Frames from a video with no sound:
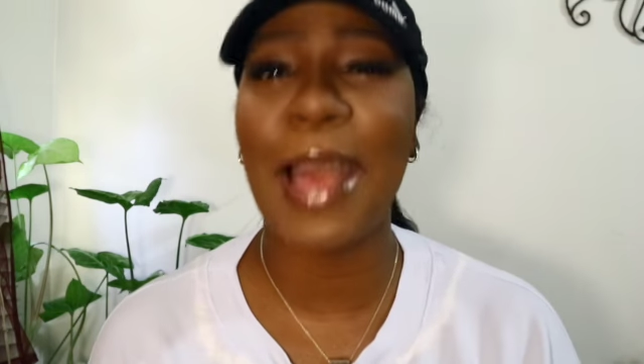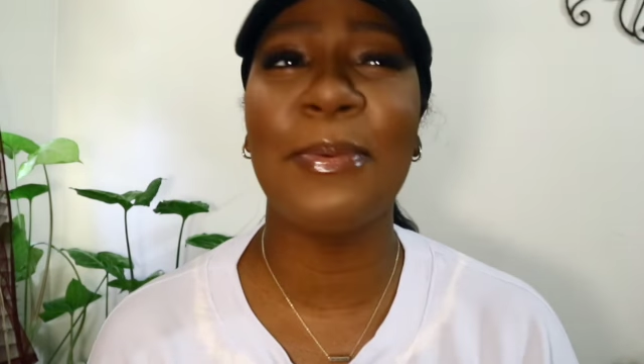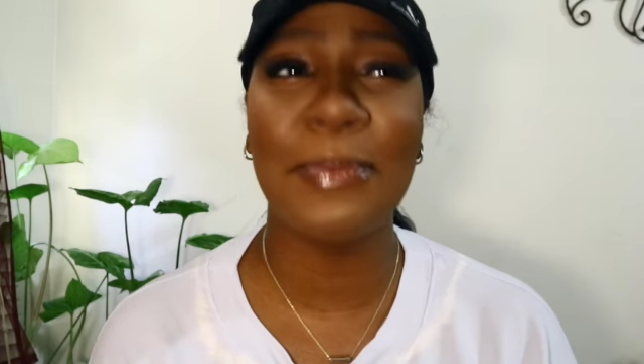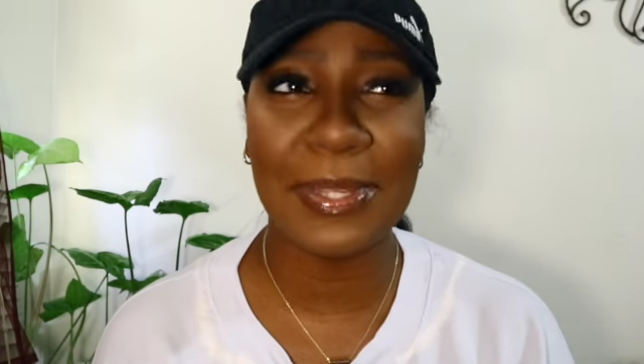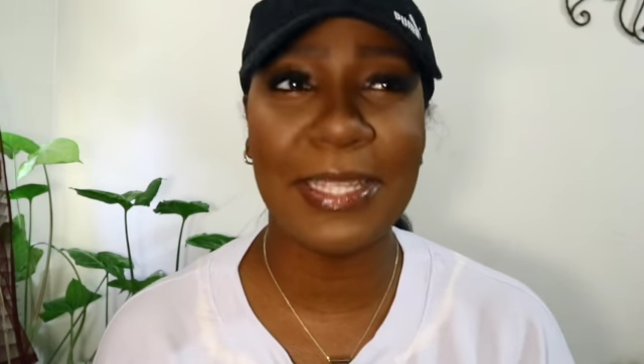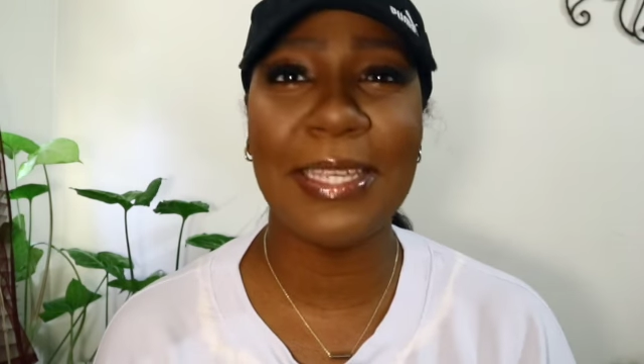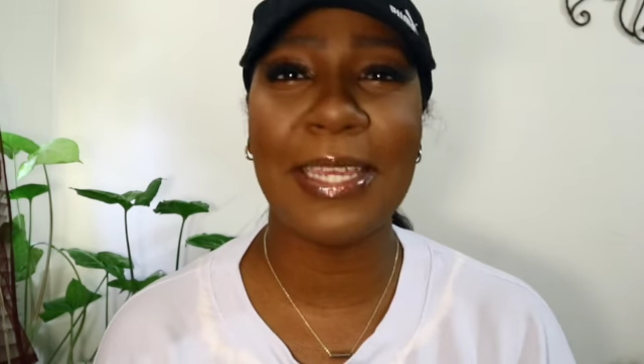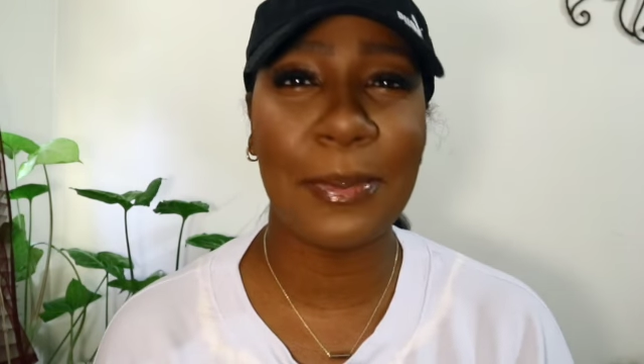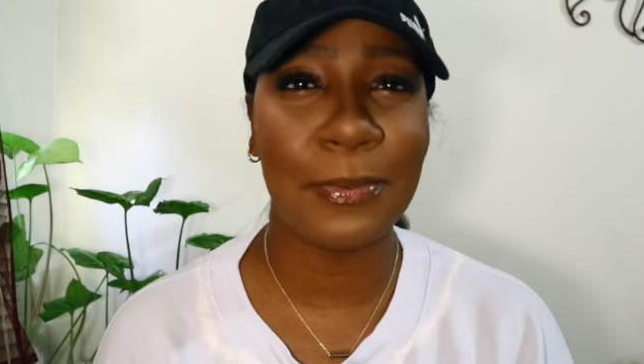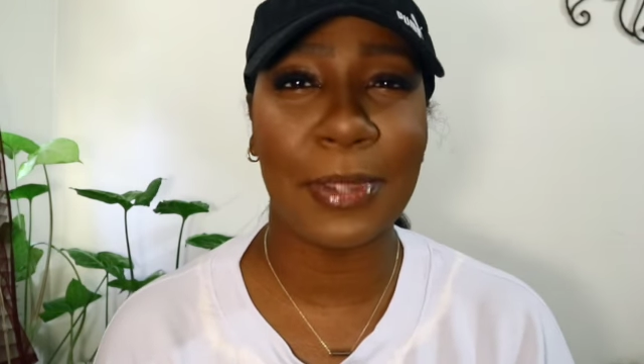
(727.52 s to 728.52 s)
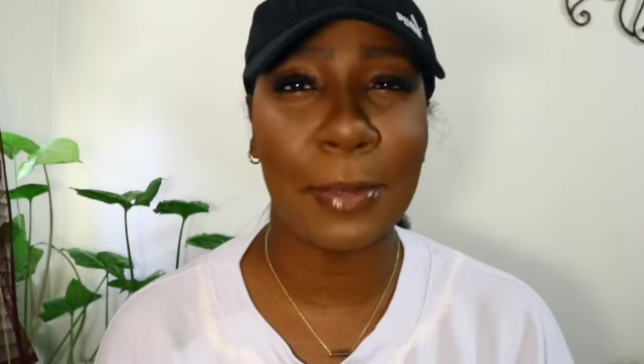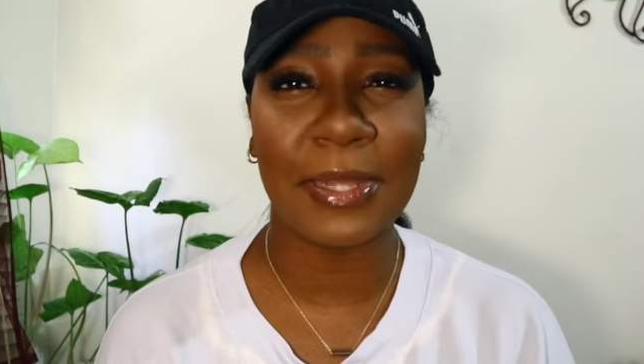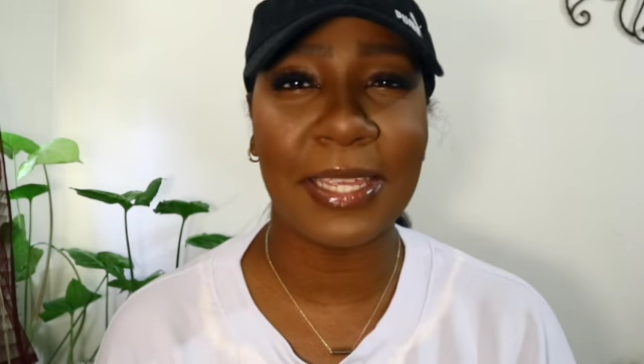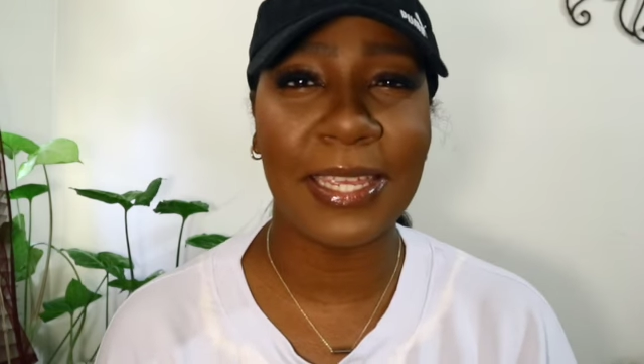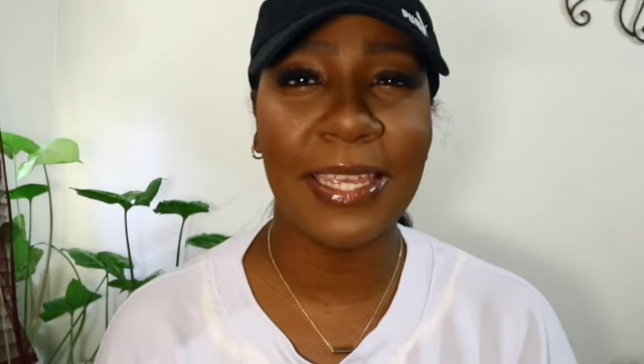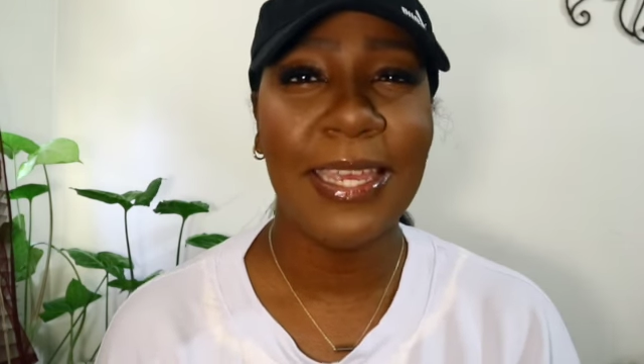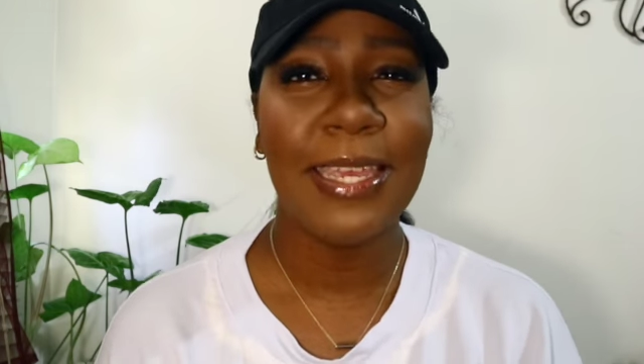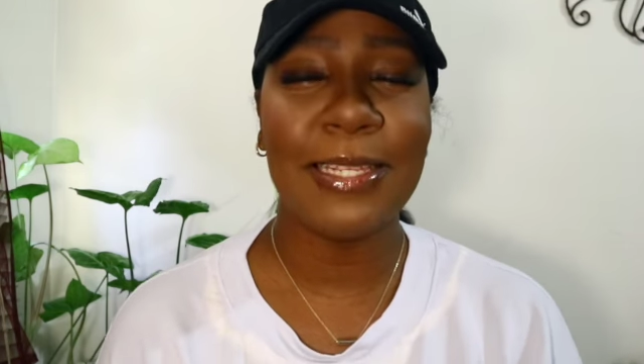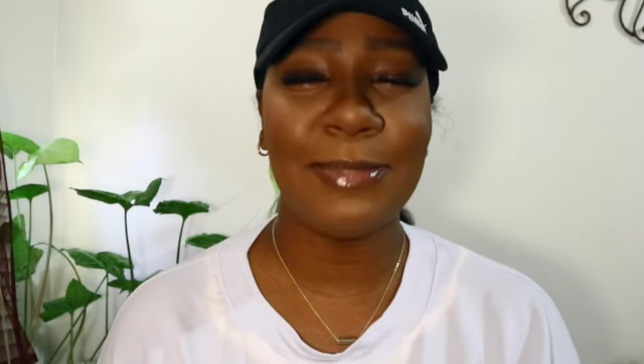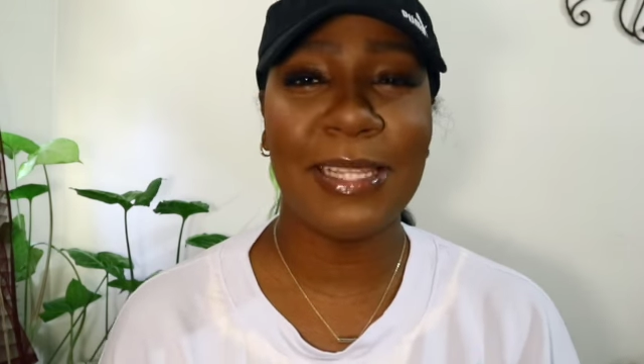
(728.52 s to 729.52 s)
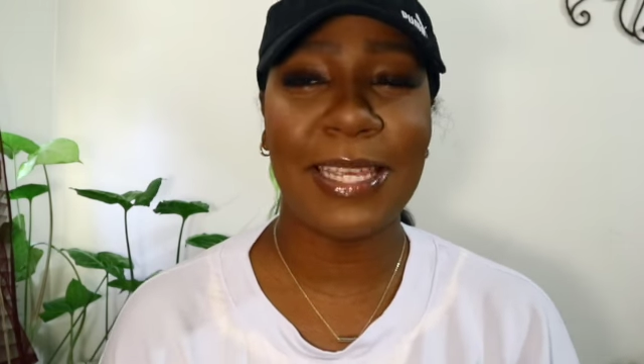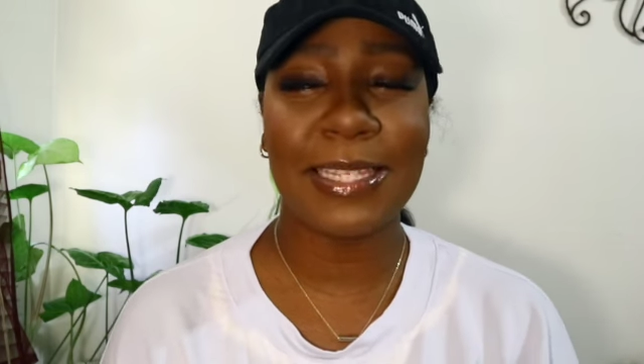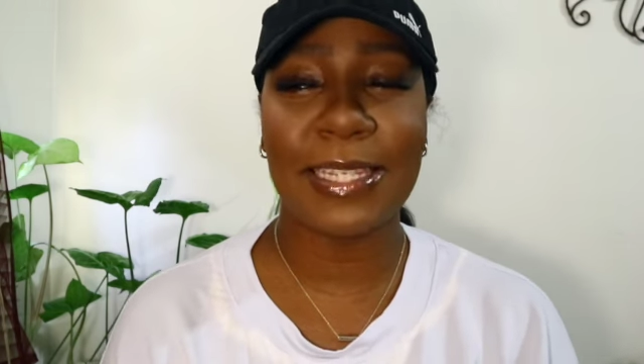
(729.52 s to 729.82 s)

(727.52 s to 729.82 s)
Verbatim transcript: I really am rambling. It's been like